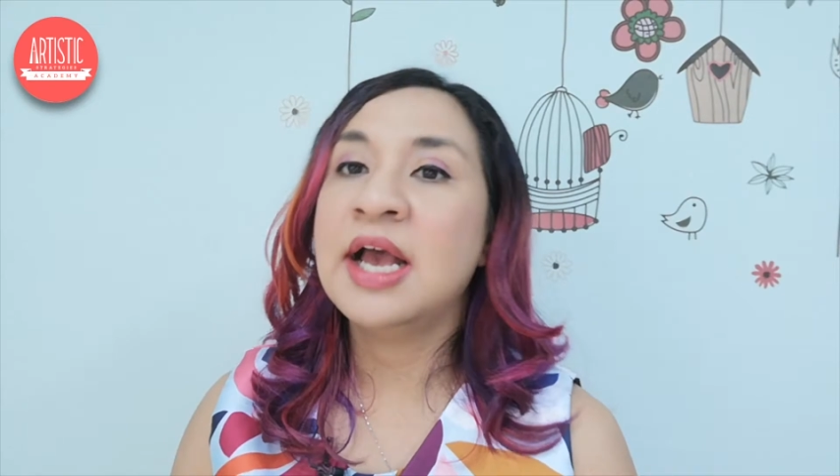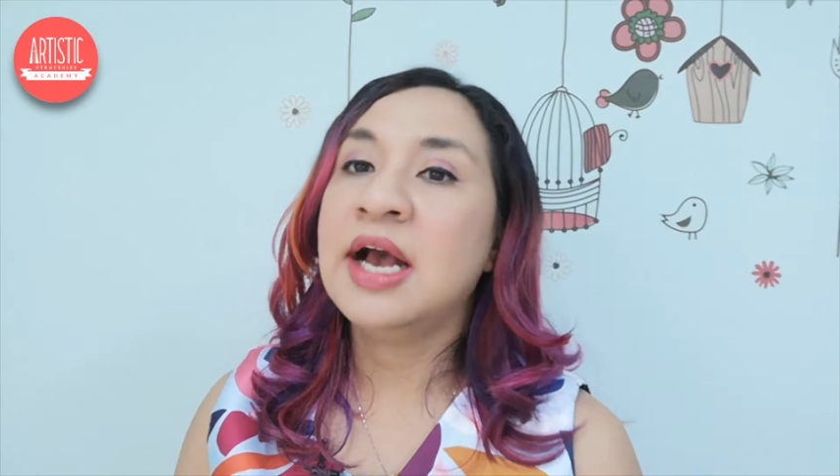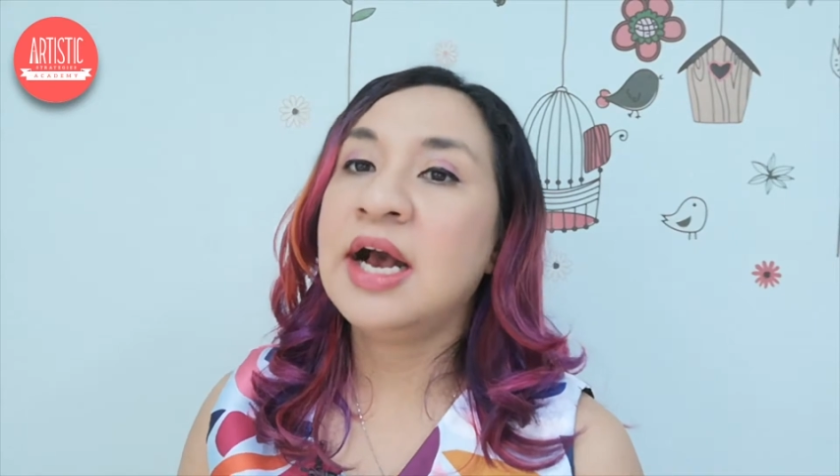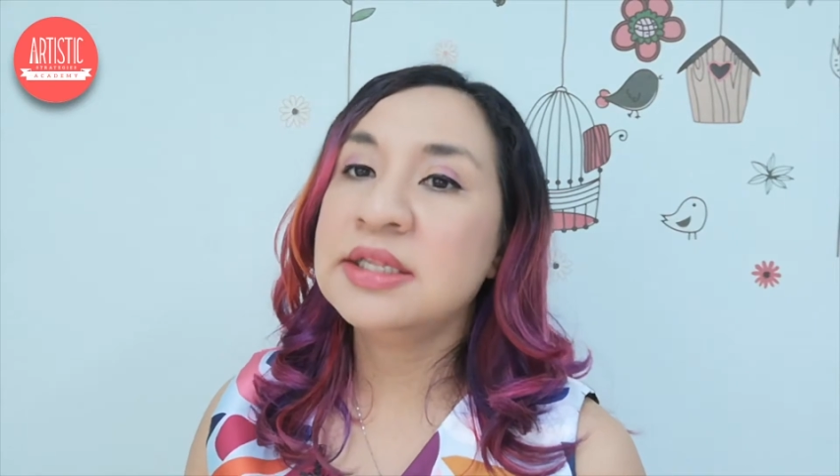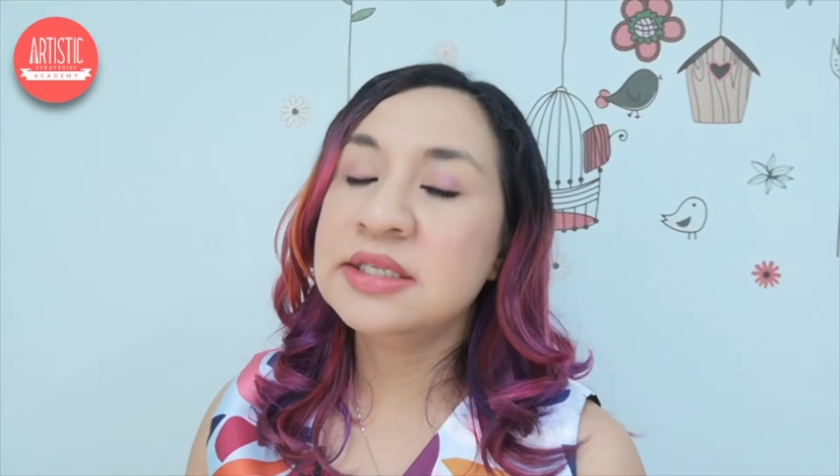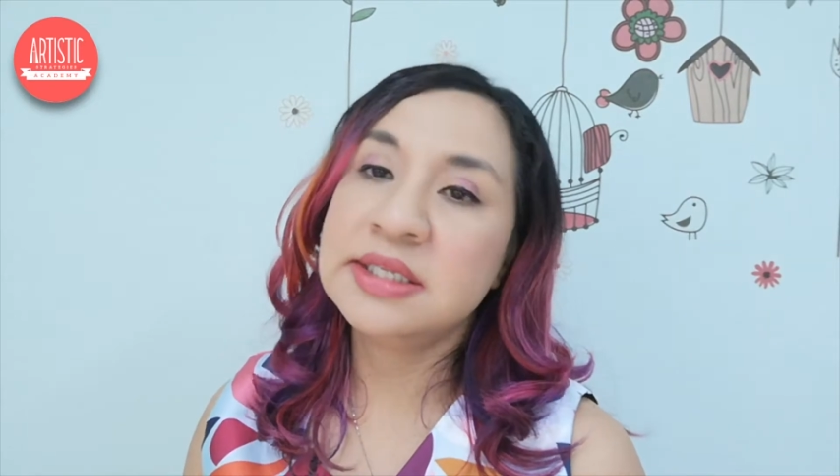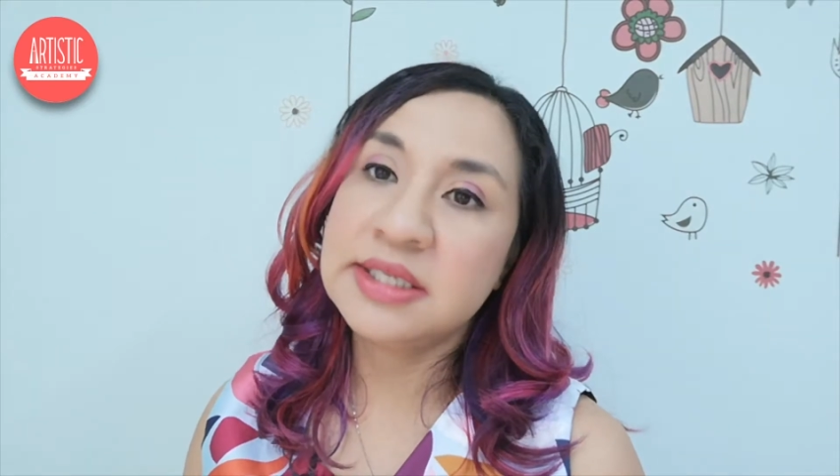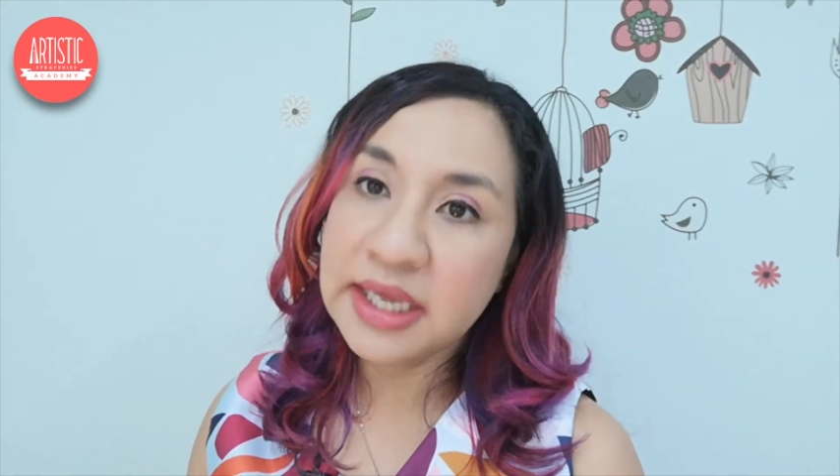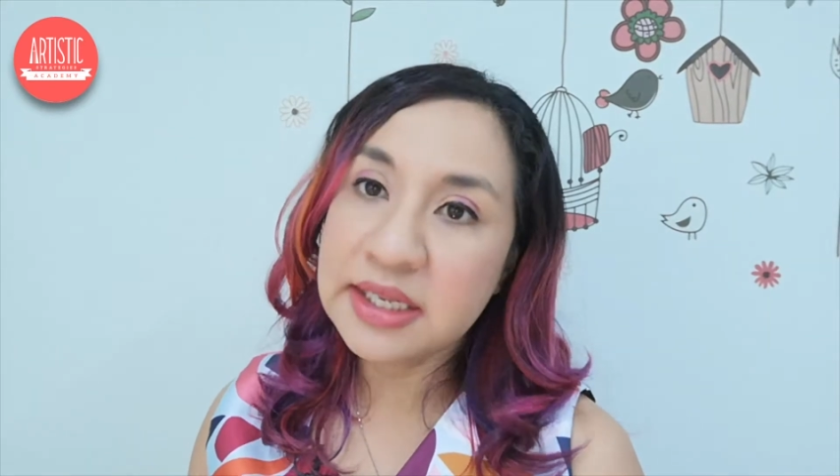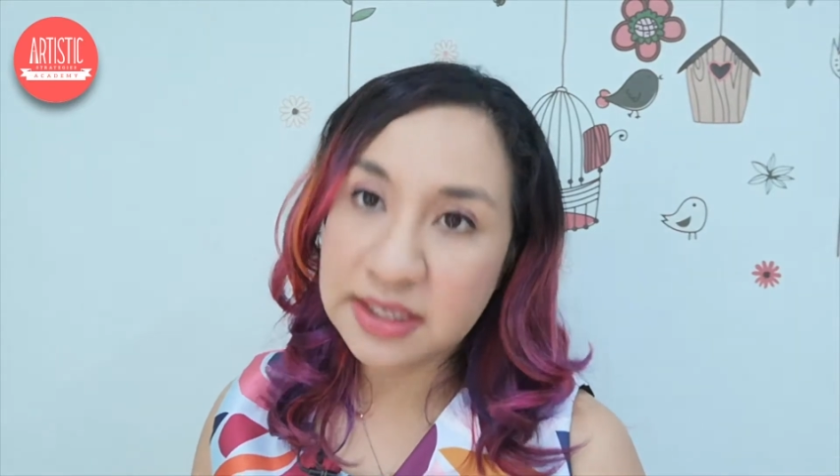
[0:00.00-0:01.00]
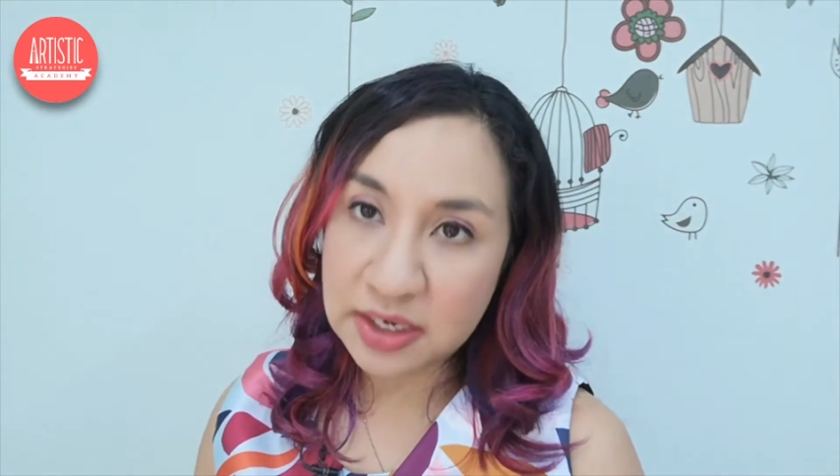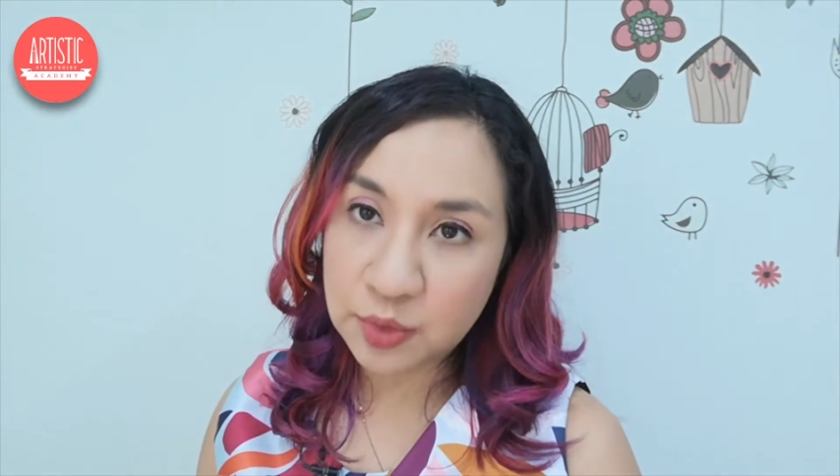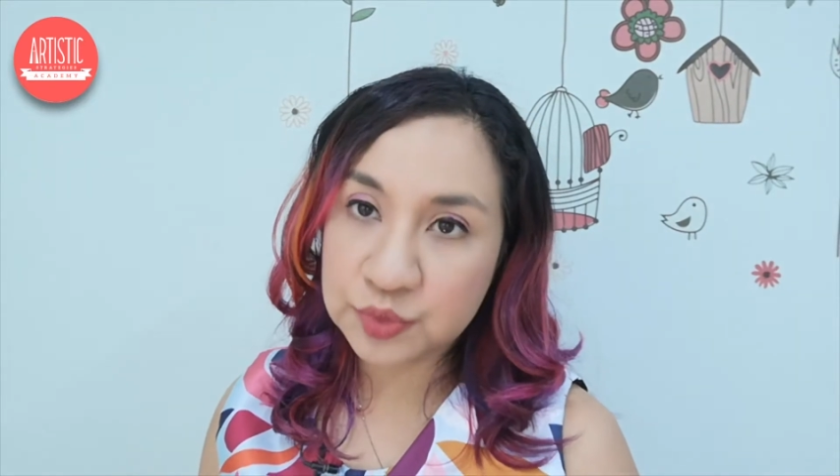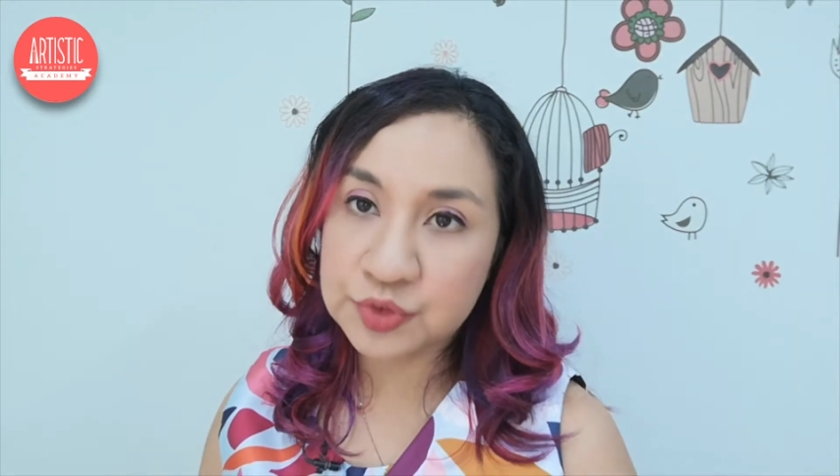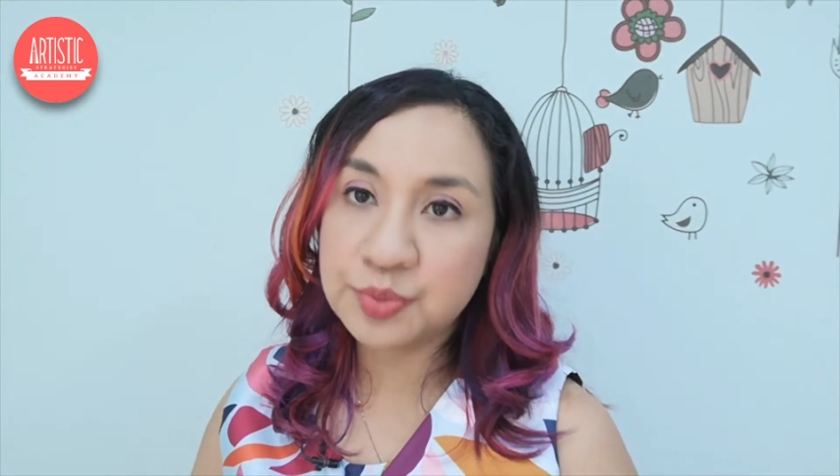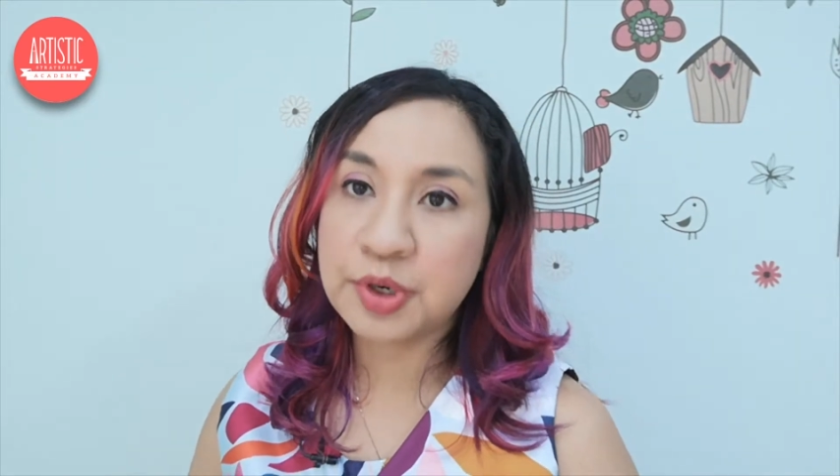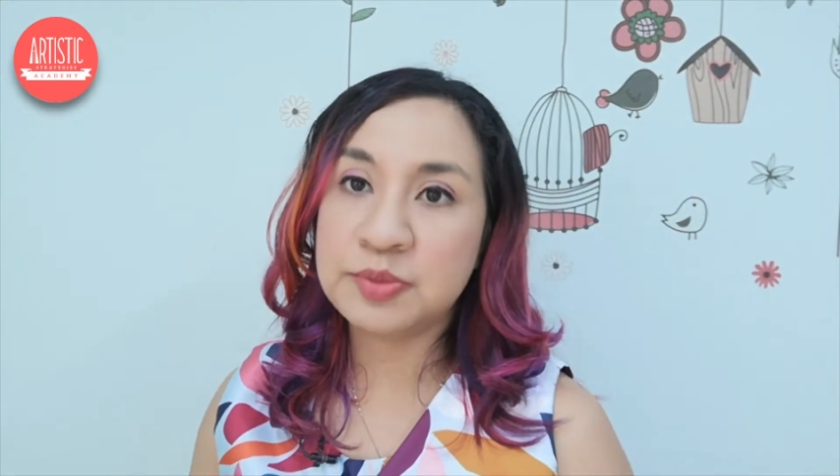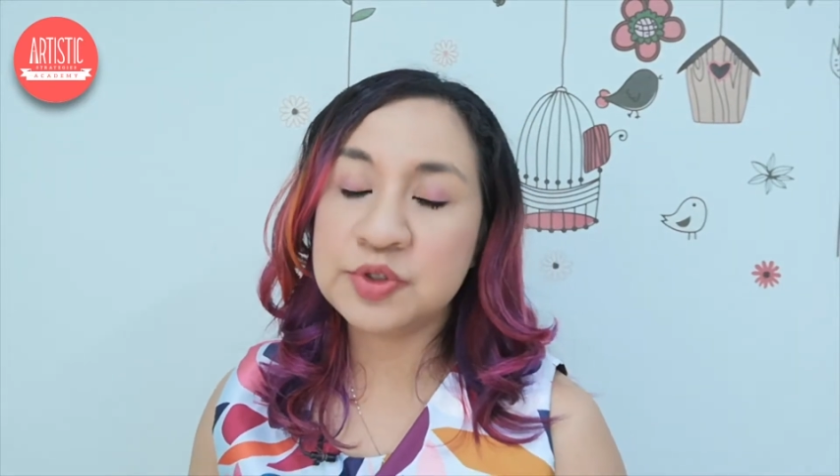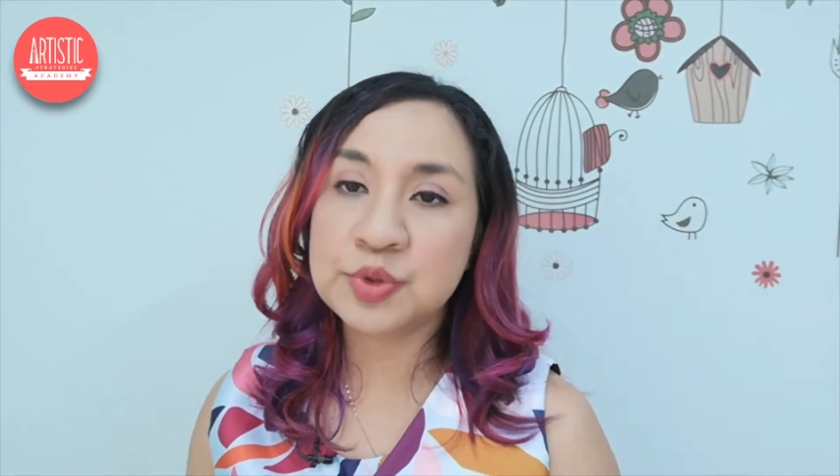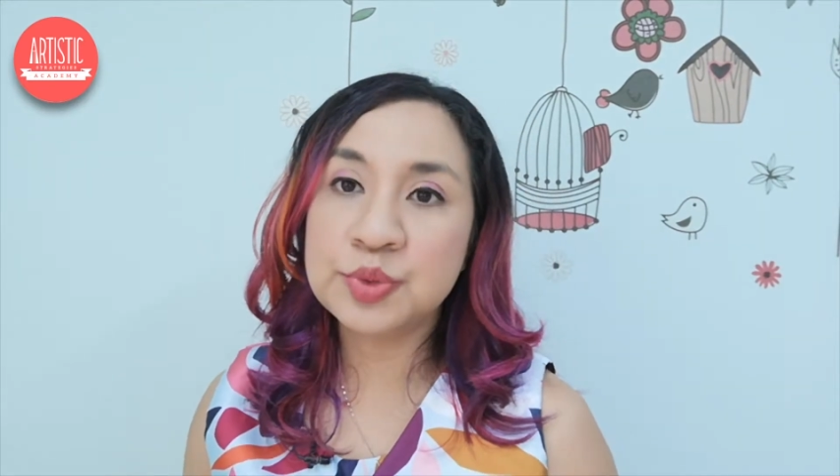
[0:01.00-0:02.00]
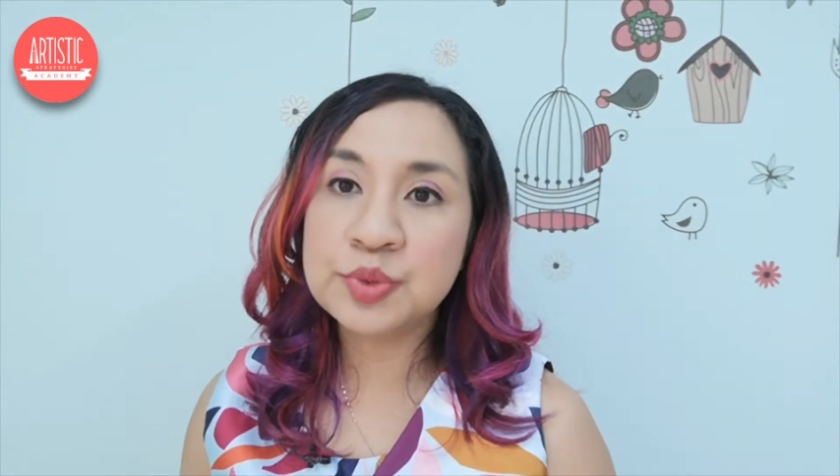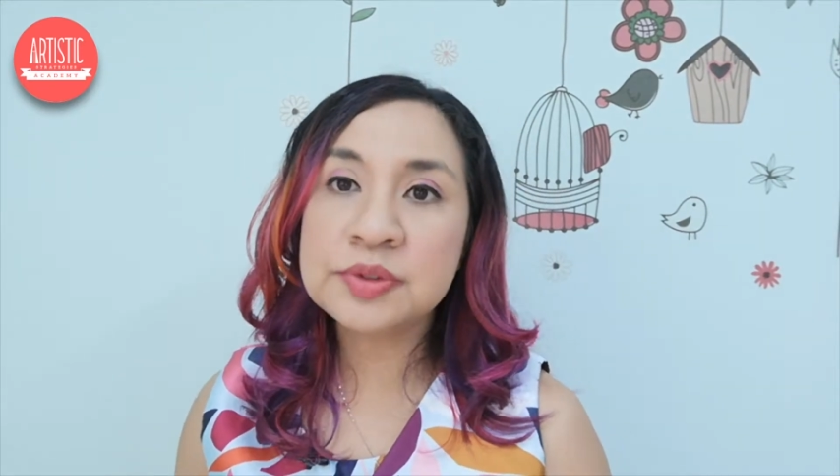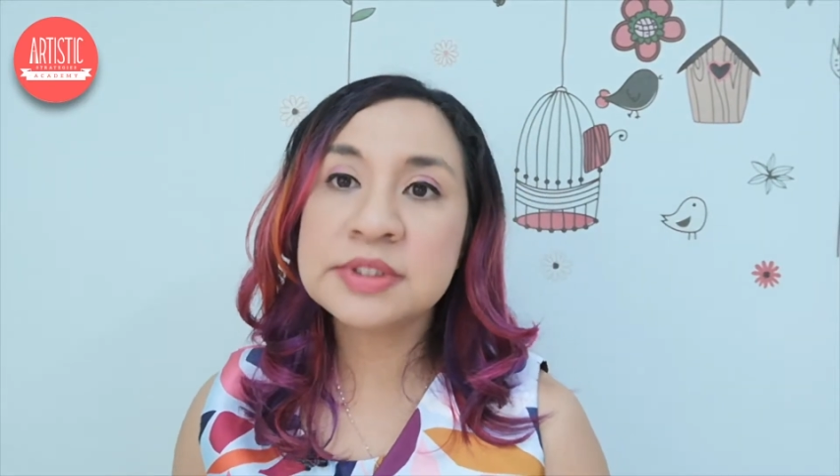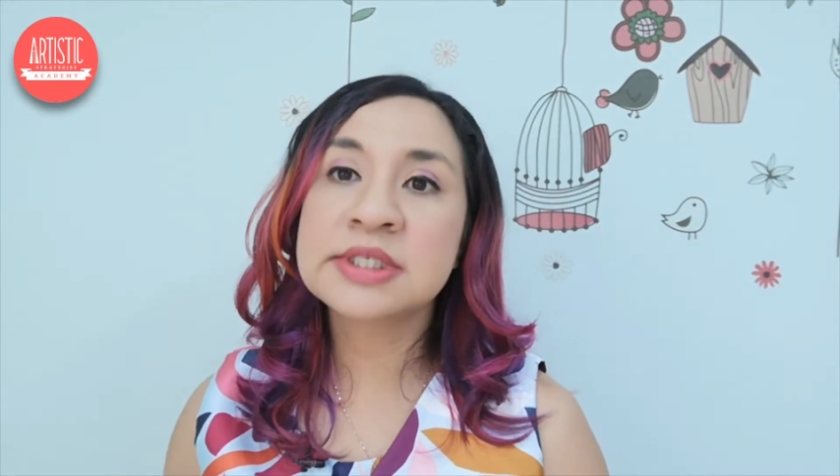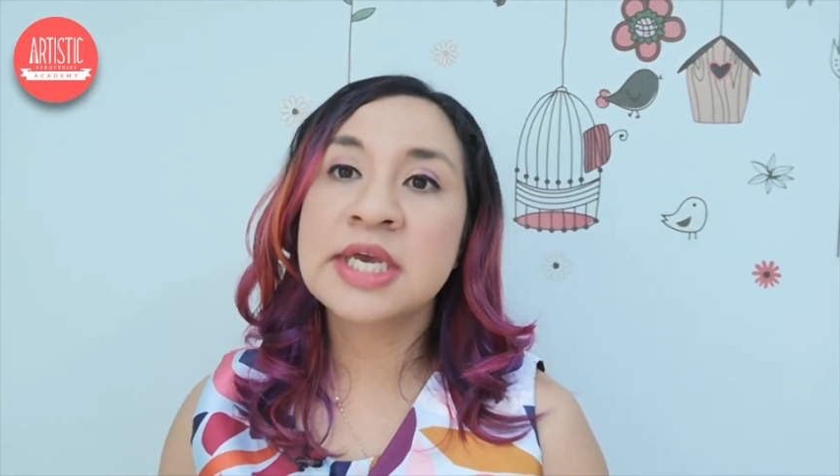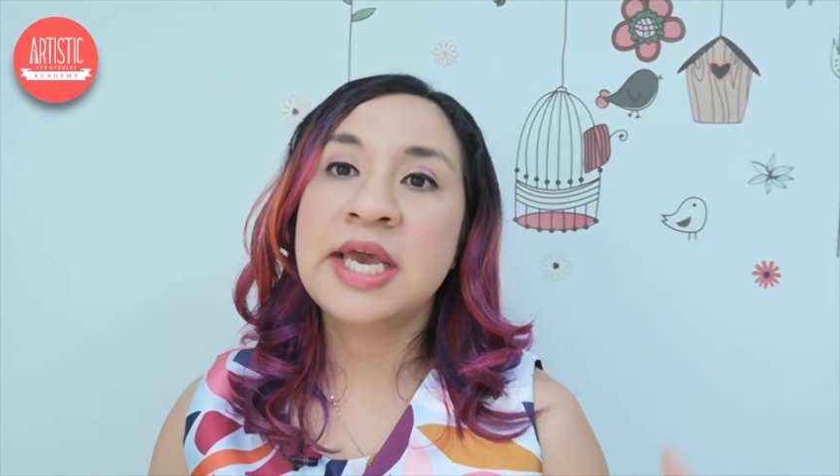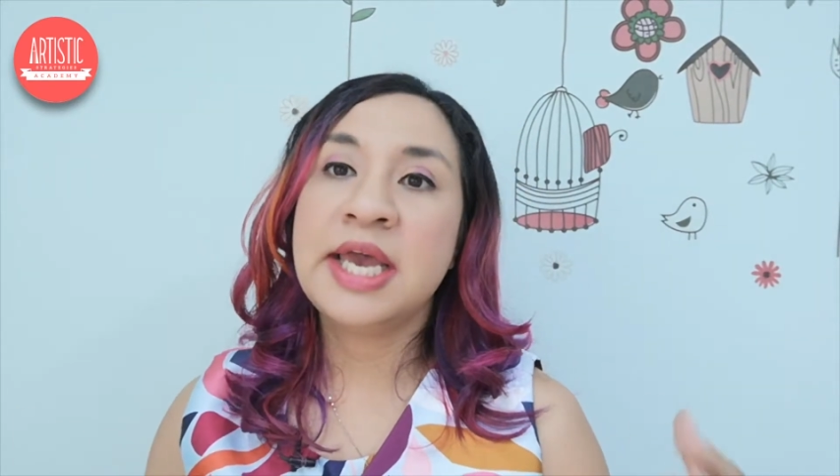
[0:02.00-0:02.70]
Other than that, there are also primary schools